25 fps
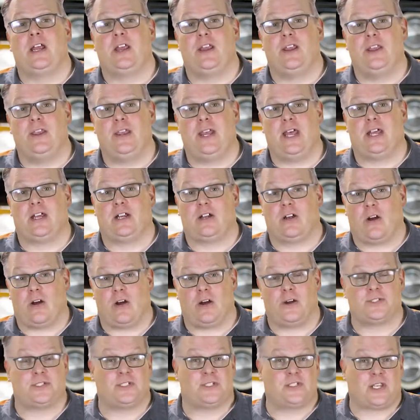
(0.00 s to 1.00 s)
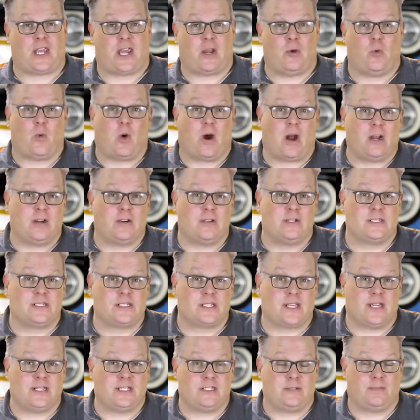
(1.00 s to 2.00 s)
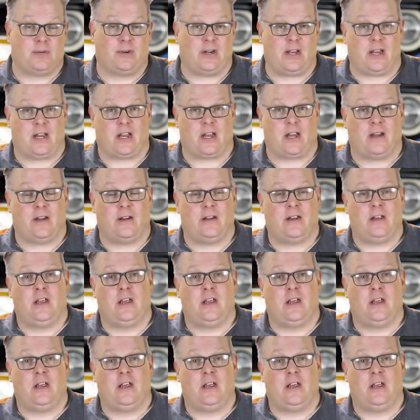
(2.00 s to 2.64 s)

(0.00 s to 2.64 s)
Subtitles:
that causes a wire inside to break.